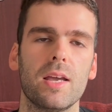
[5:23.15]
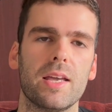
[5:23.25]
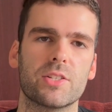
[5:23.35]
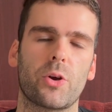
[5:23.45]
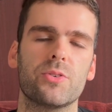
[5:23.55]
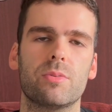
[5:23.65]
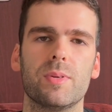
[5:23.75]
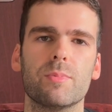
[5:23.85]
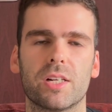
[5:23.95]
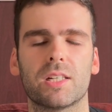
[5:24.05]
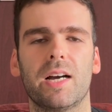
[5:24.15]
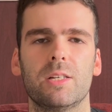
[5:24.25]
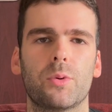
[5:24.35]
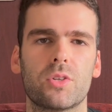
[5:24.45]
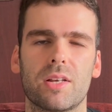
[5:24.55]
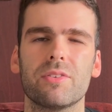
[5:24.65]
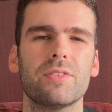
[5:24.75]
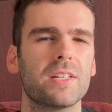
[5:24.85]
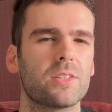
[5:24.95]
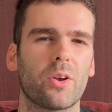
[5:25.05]
is going to be much higher, because
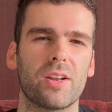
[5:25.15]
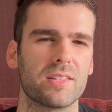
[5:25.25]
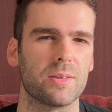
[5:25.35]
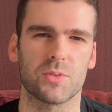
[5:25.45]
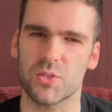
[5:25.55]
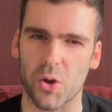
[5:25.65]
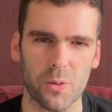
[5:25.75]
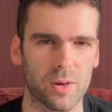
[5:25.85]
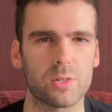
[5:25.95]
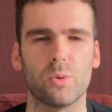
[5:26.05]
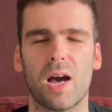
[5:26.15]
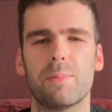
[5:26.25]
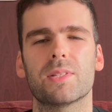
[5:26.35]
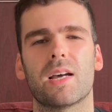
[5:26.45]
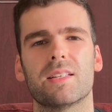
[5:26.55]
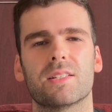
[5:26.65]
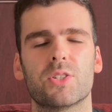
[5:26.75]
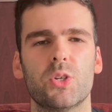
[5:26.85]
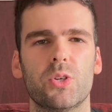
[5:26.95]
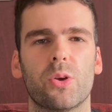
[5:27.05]
everything is going to seem so much more appetizing
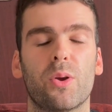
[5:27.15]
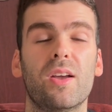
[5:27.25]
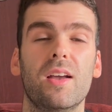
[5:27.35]
to you.